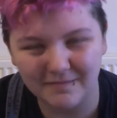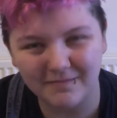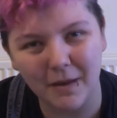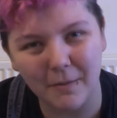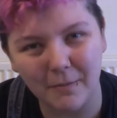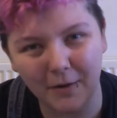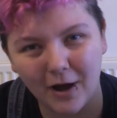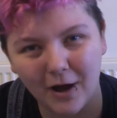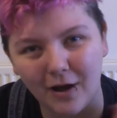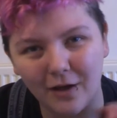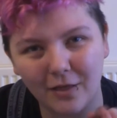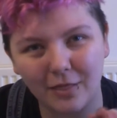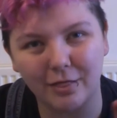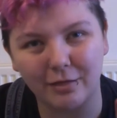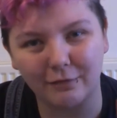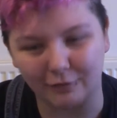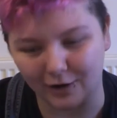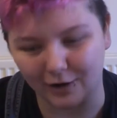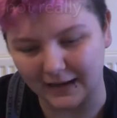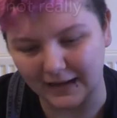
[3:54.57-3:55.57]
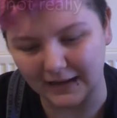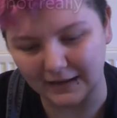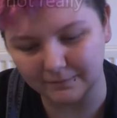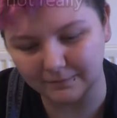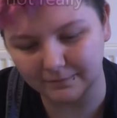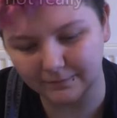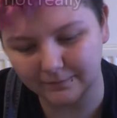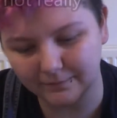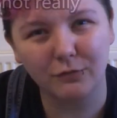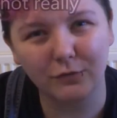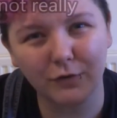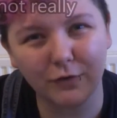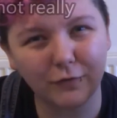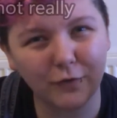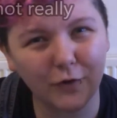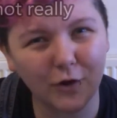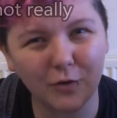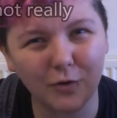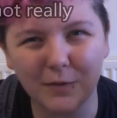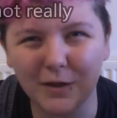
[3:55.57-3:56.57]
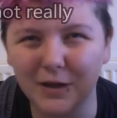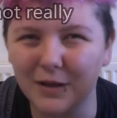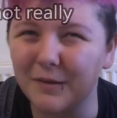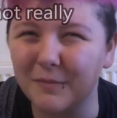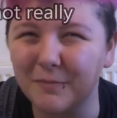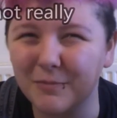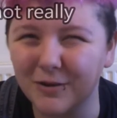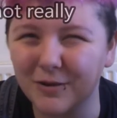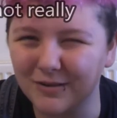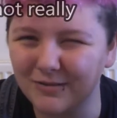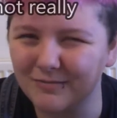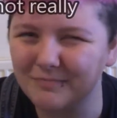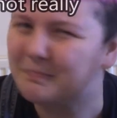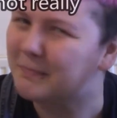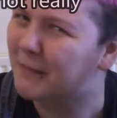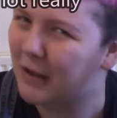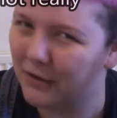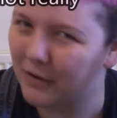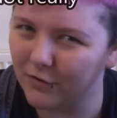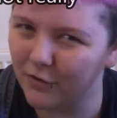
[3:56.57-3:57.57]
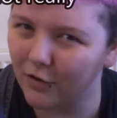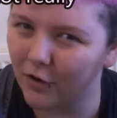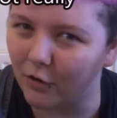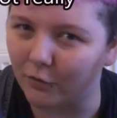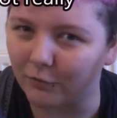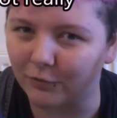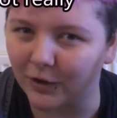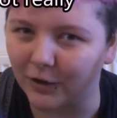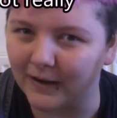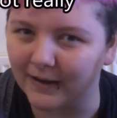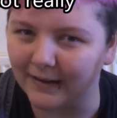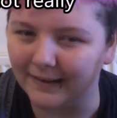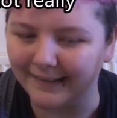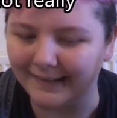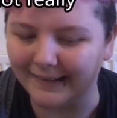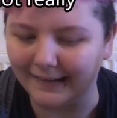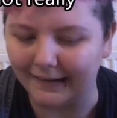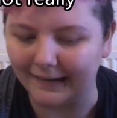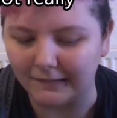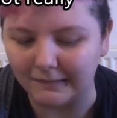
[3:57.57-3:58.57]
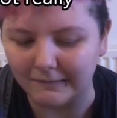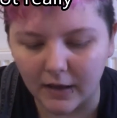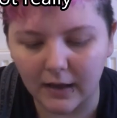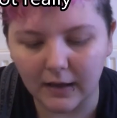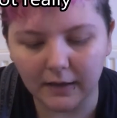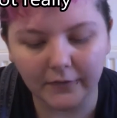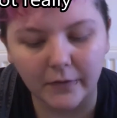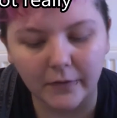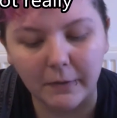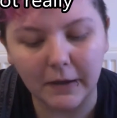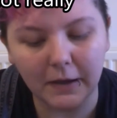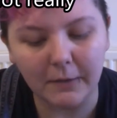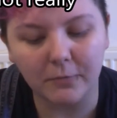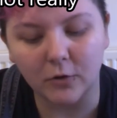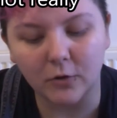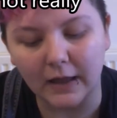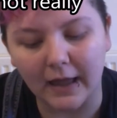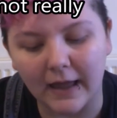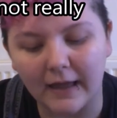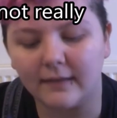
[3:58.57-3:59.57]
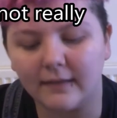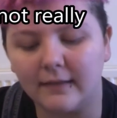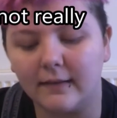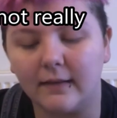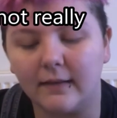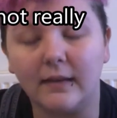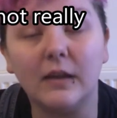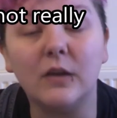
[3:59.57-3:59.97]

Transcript: Part 3. Reformer, but not really. As a papal candidate, he